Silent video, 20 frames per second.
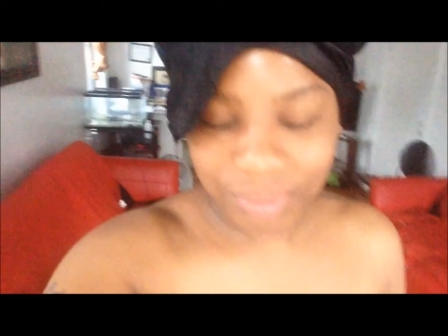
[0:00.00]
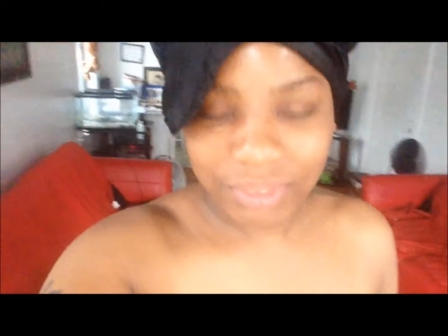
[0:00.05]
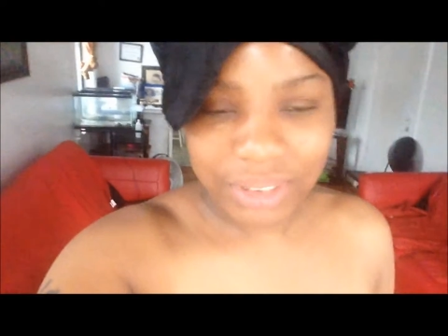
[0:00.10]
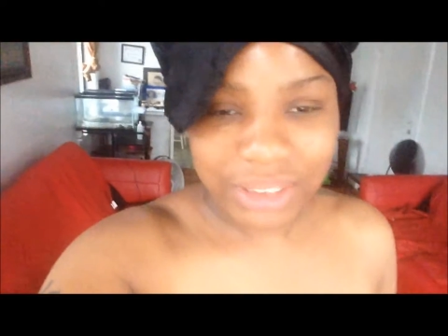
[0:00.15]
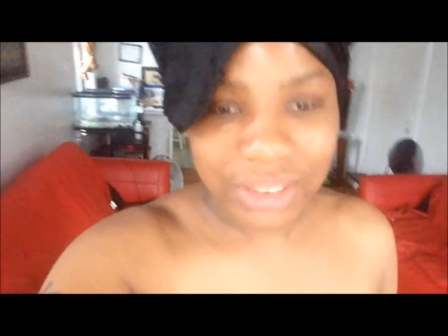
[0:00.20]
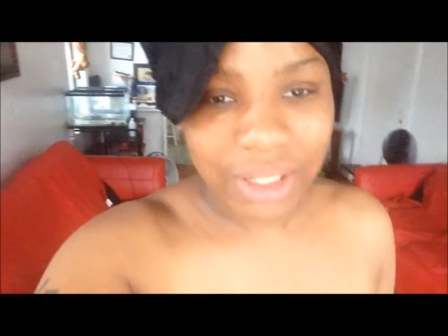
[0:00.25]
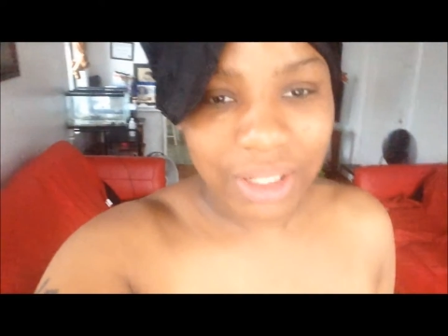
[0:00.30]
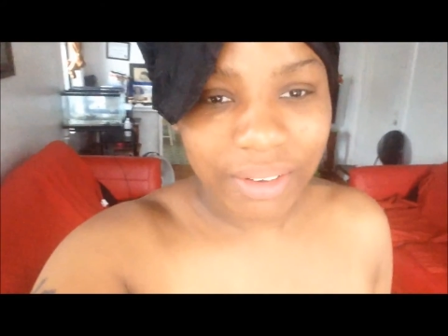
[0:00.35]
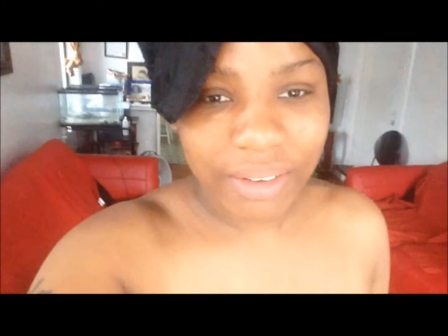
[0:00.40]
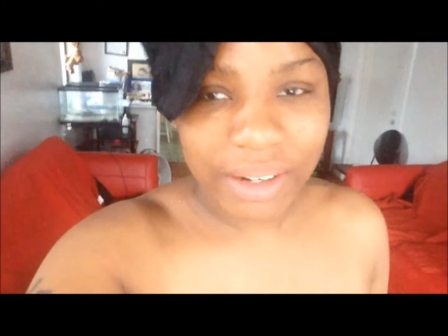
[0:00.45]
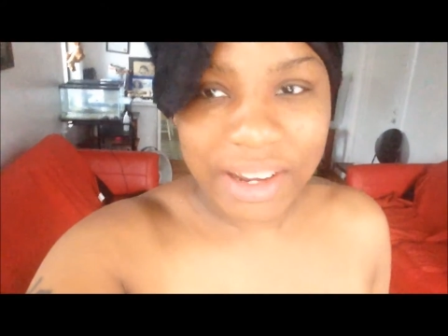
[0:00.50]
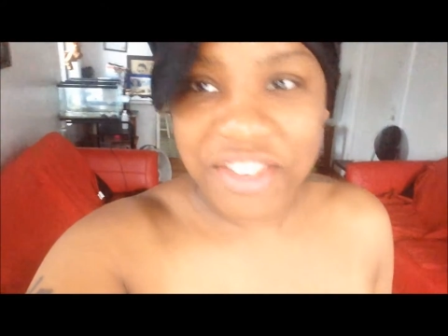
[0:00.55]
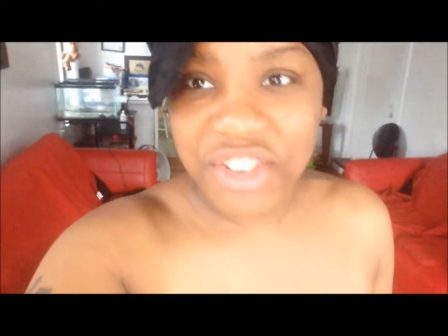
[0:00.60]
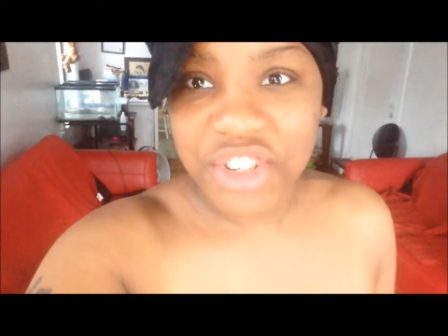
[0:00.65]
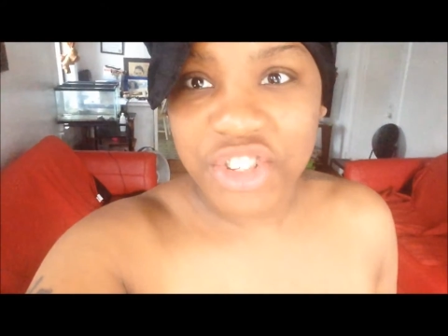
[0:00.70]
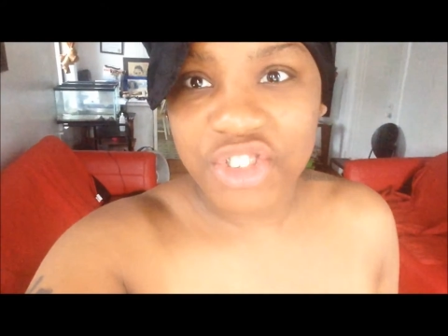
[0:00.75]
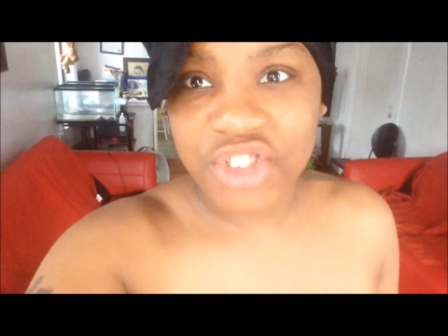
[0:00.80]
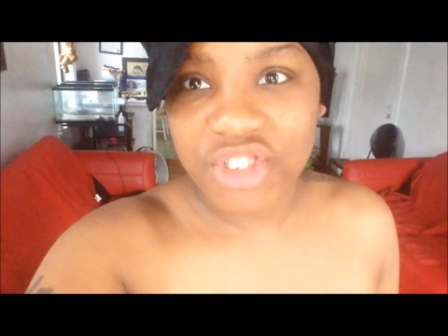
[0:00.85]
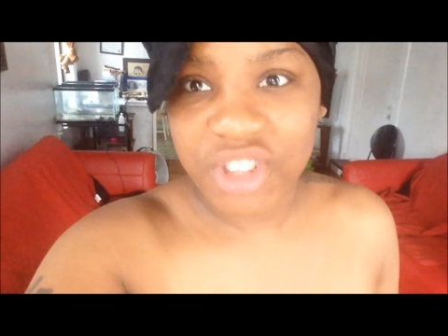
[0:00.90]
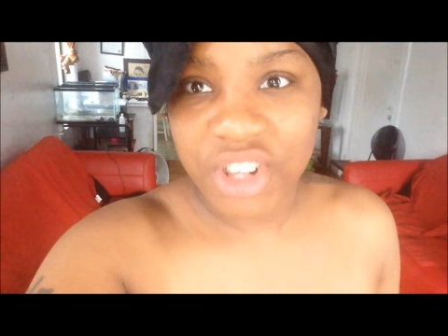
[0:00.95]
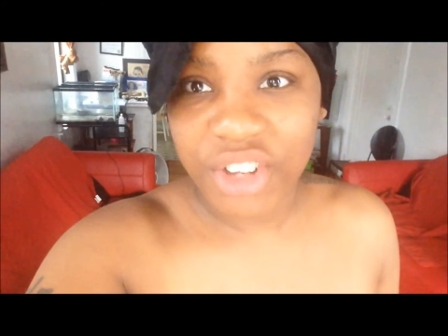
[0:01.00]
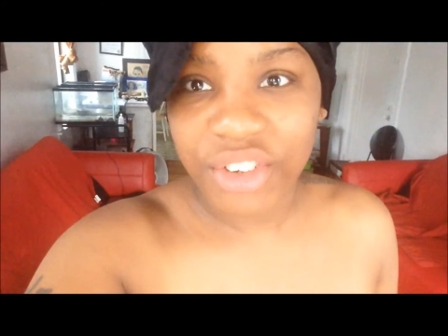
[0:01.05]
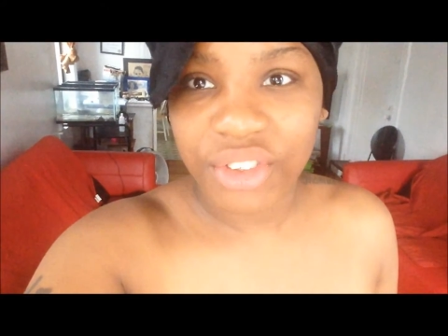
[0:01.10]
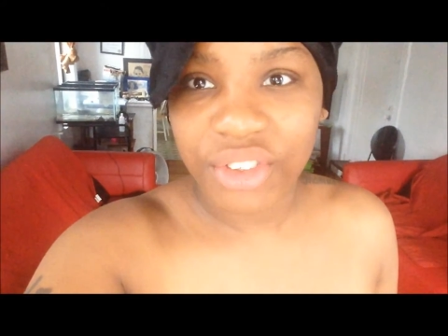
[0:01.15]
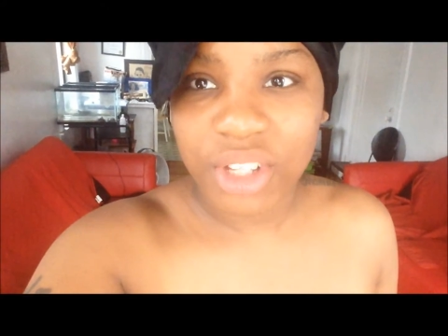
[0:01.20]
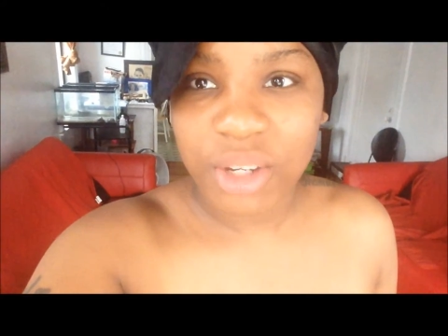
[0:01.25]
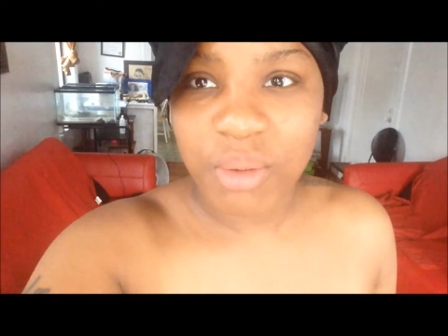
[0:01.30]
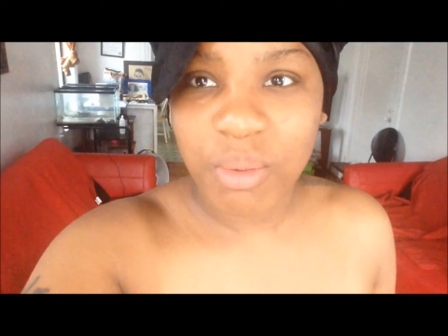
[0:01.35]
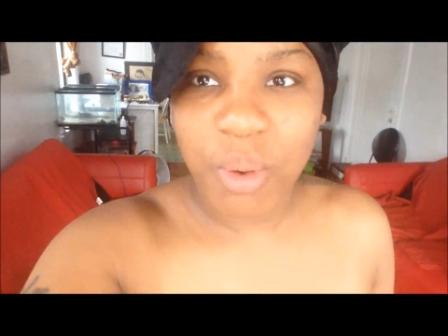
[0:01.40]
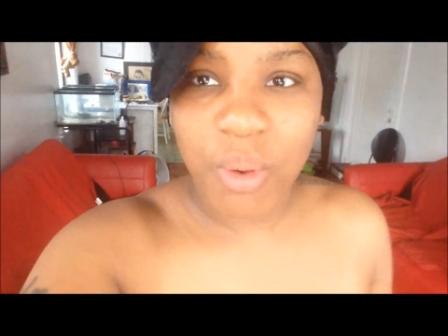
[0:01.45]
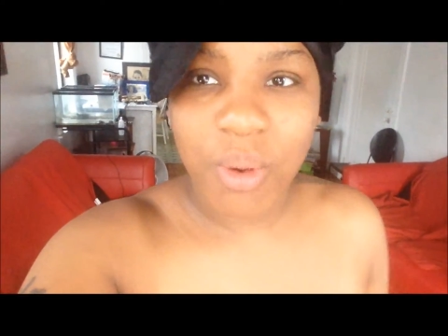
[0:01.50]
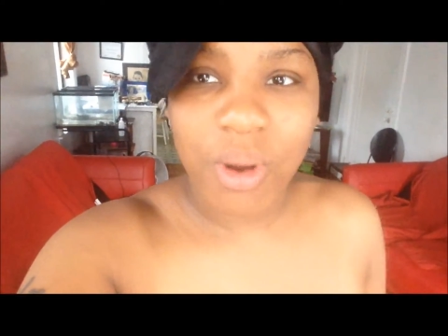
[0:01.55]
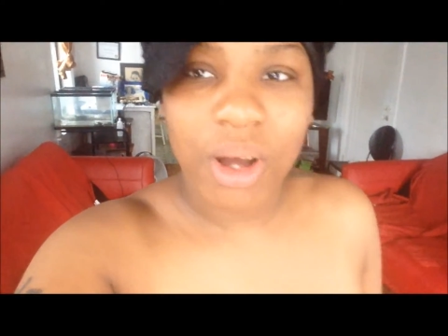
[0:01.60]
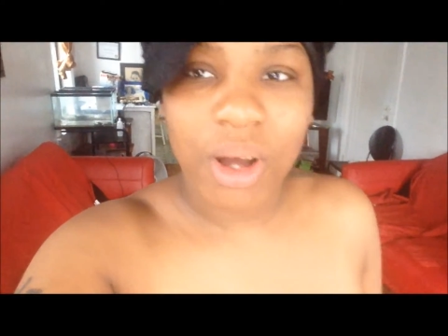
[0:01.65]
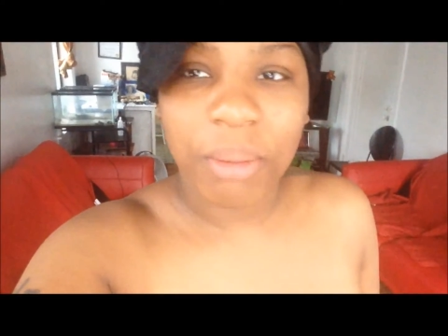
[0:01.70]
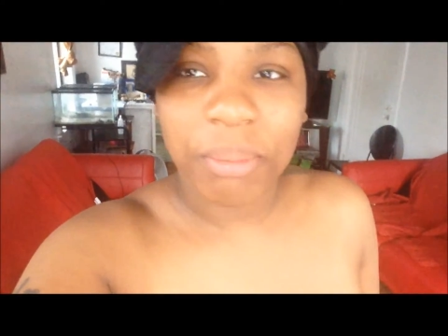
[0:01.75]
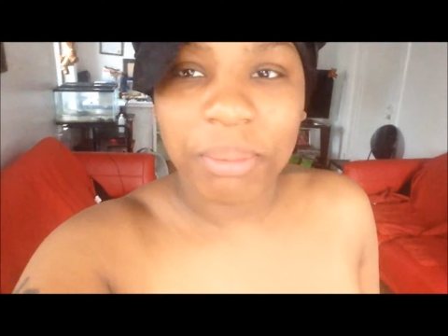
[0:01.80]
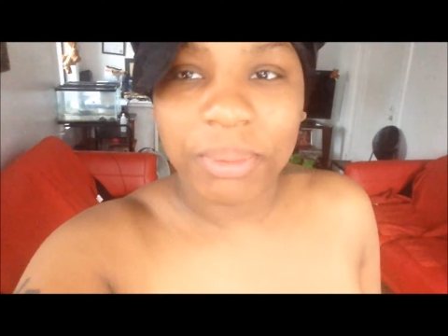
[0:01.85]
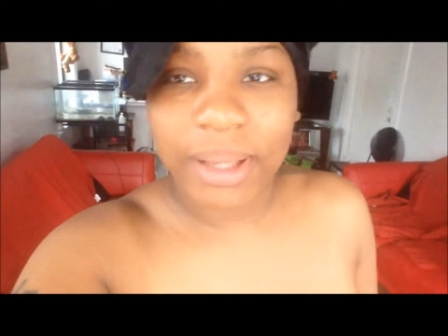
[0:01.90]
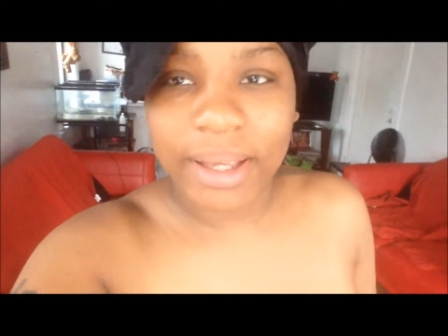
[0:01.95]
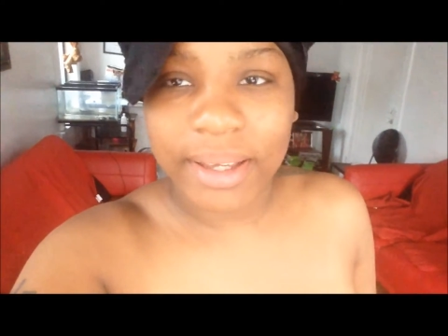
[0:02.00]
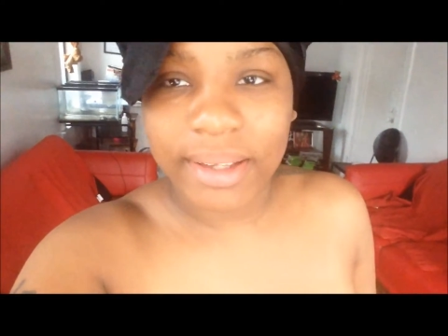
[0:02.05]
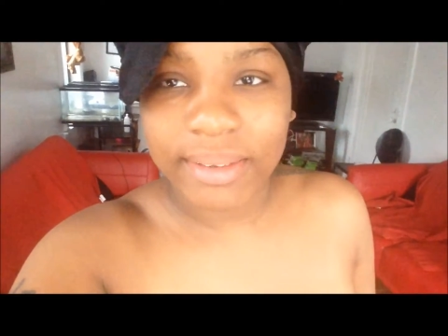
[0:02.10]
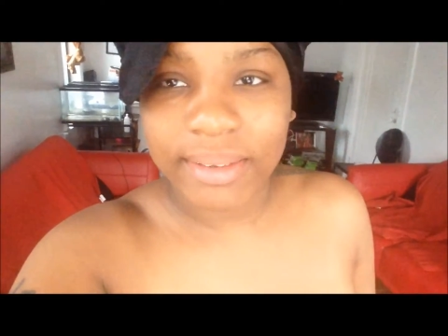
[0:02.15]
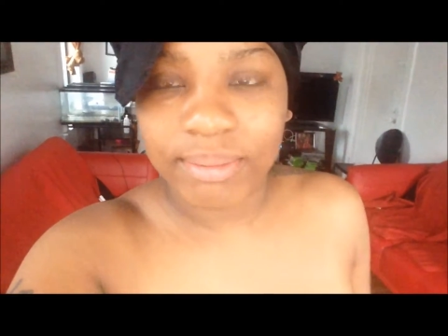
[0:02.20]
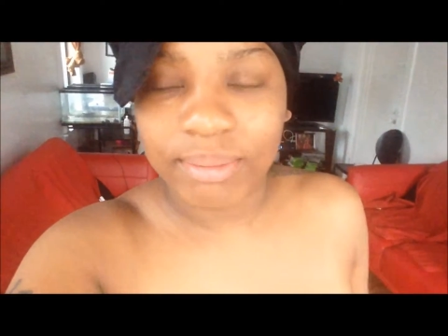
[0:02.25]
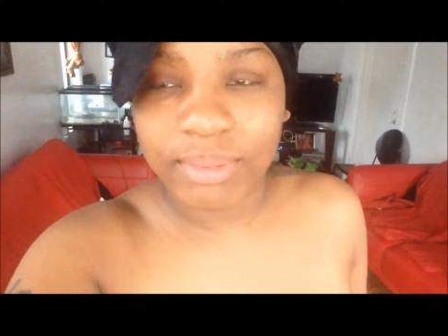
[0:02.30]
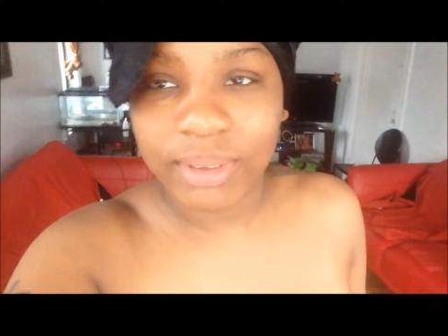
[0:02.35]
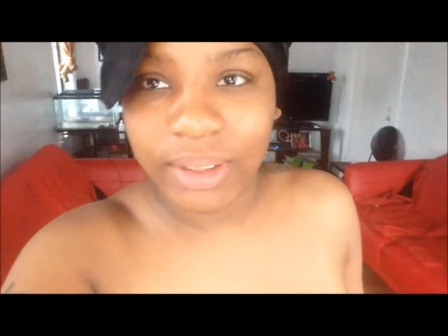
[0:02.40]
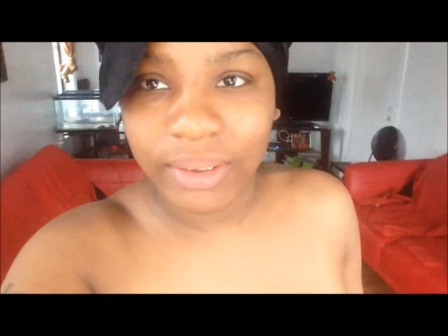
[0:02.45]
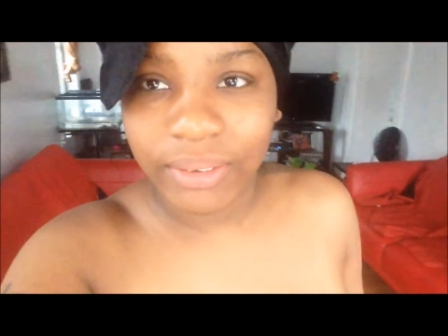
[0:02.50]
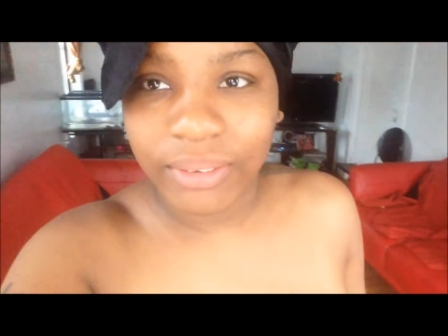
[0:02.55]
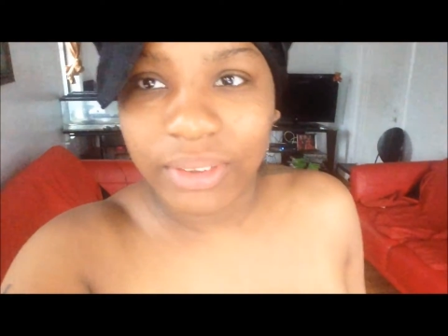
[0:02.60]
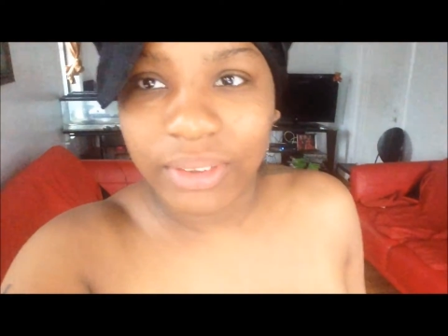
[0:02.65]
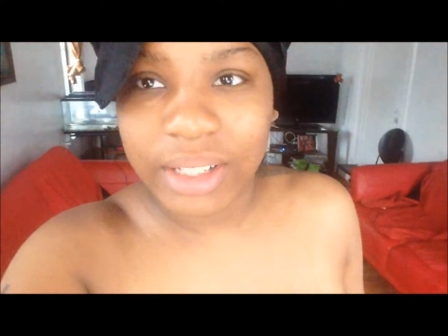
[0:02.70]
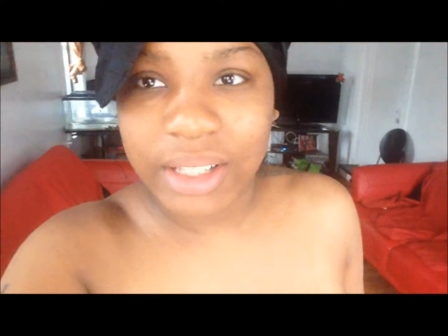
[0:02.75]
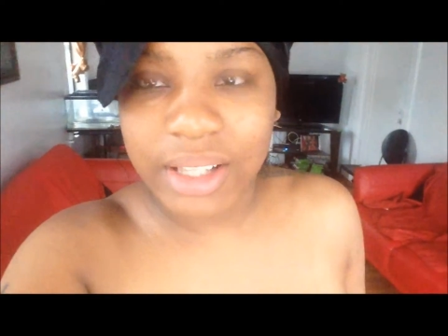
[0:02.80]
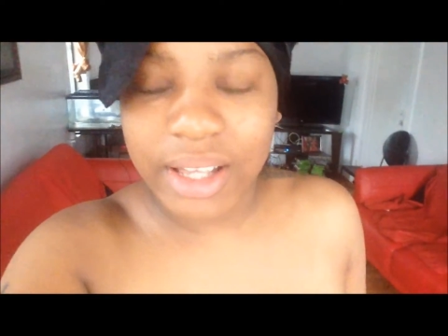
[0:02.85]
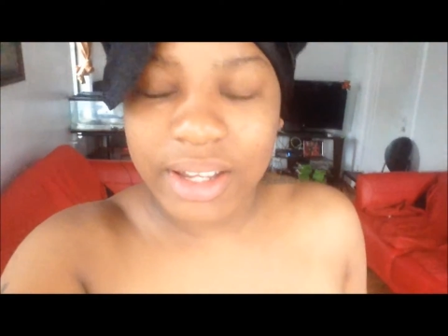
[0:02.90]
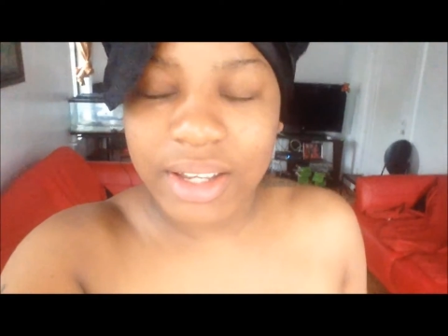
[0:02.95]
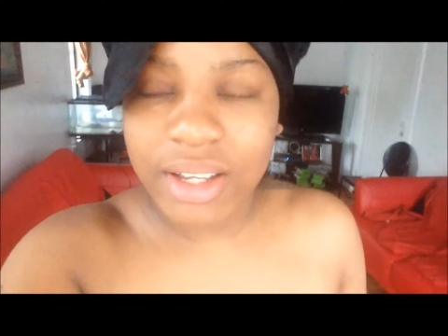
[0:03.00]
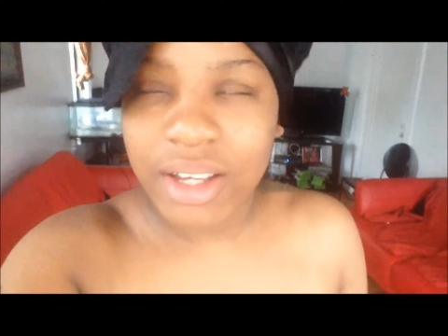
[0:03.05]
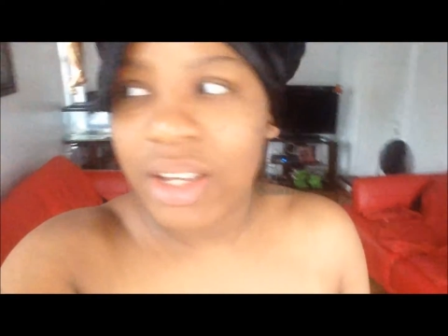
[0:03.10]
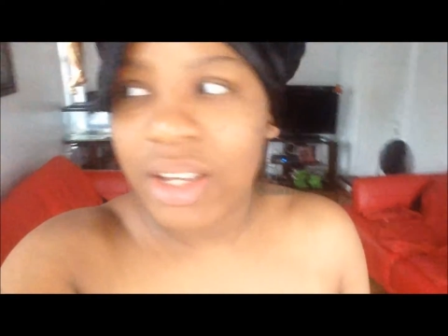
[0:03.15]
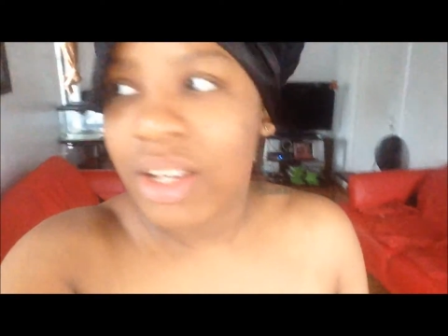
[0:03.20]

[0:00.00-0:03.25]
Sorry, I just literally woke up like literally like